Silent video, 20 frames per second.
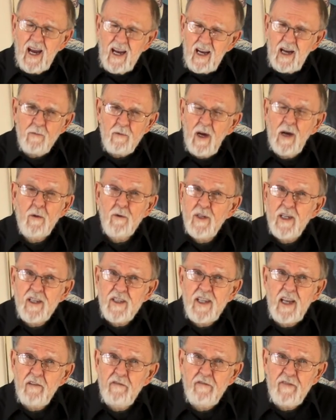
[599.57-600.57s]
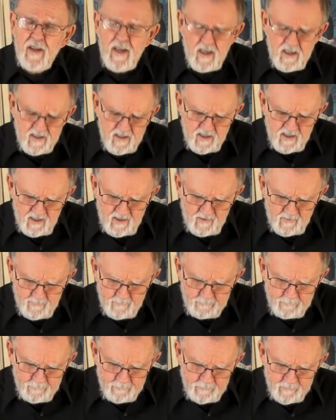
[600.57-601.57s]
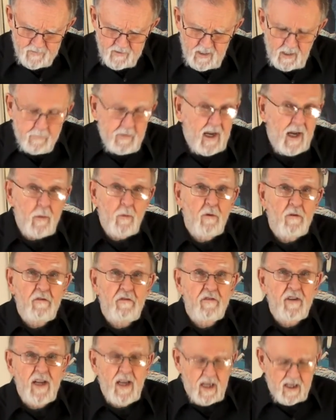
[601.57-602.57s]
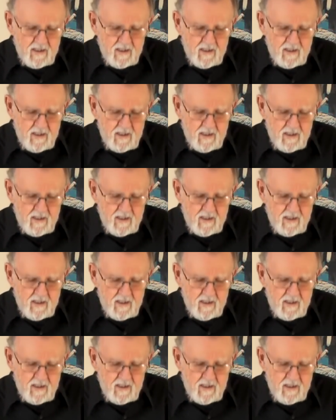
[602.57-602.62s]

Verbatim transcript: I, I get that feeling. I mean, I will feel